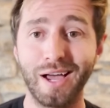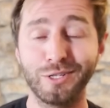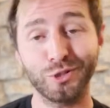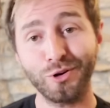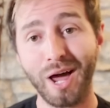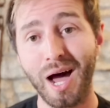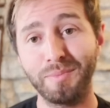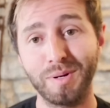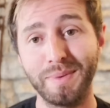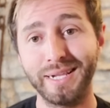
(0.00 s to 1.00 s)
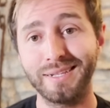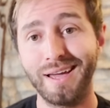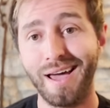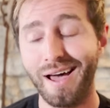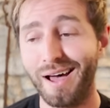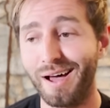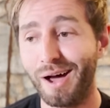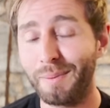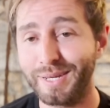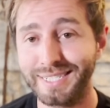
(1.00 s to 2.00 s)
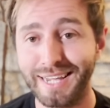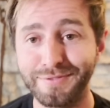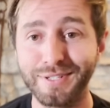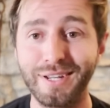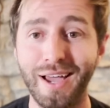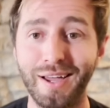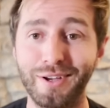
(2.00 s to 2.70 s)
John Arbons Mill up in Devon.